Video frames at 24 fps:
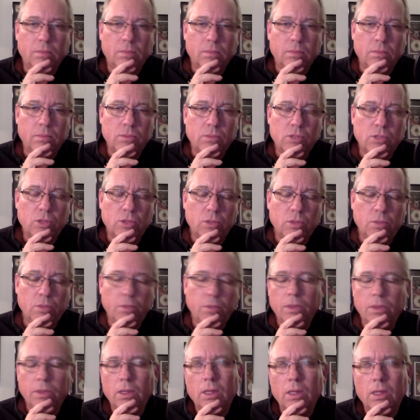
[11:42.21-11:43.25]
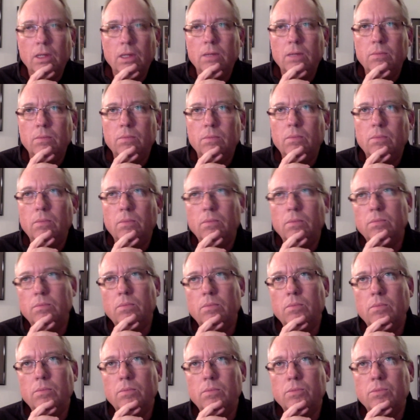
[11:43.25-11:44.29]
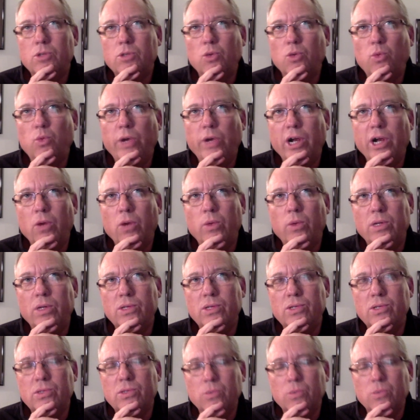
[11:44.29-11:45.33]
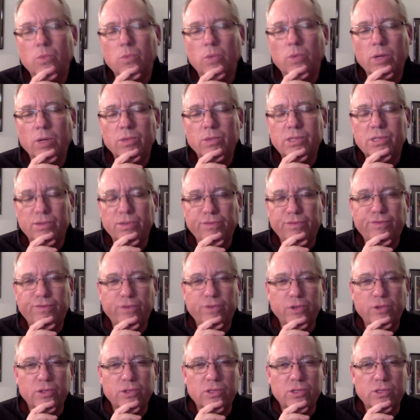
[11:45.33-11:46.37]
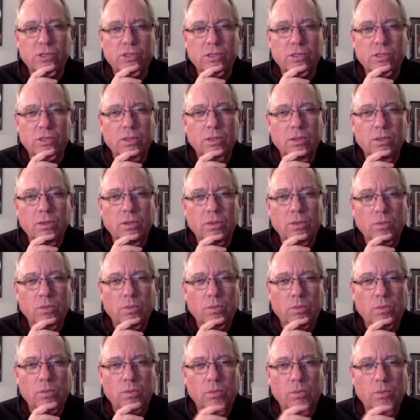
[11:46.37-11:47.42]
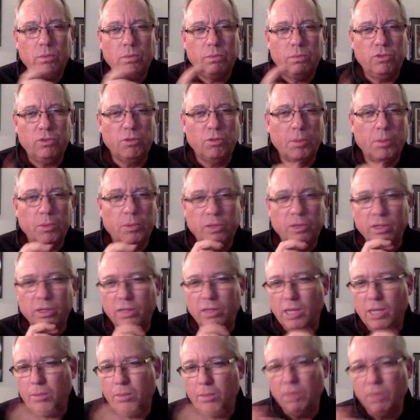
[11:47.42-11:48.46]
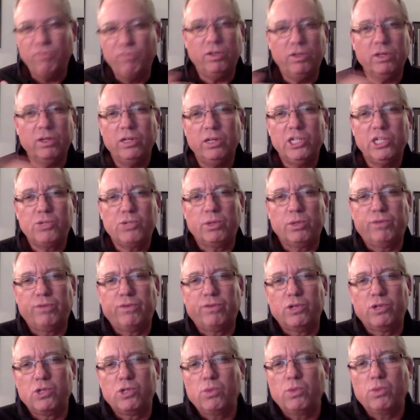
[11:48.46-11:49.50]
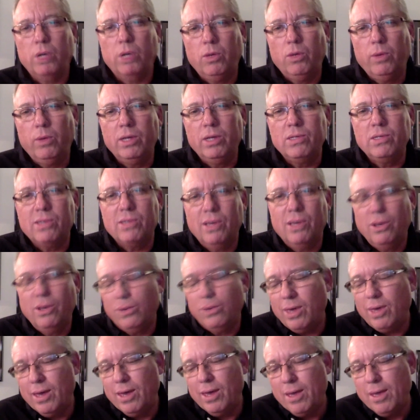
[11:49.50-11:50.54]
So where was the first, do you remember the name of the village where the first well was? Okay.